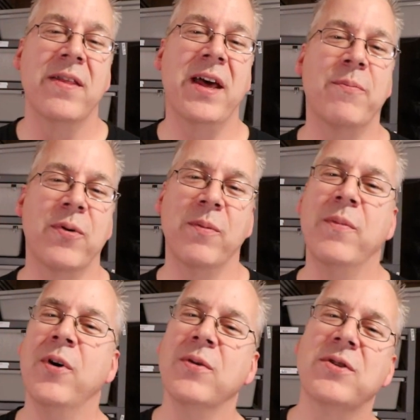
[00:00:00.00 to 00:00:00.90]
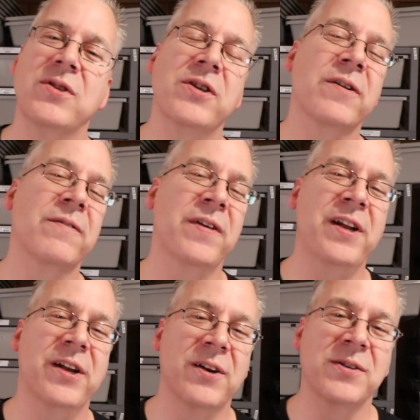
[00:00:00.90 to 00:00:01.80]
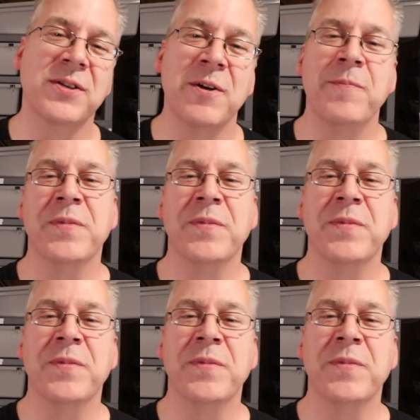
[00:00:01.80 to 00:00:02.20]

that promotes your videos.